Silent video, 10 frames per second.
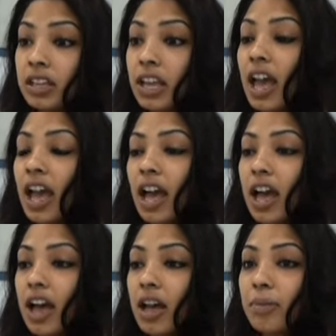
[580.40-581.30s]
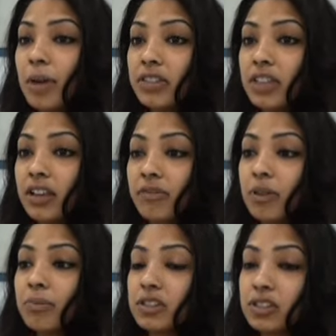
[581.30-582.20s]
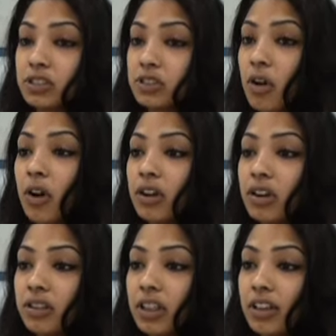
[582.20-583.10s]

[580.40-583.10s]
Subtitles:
Yeah, I think from the start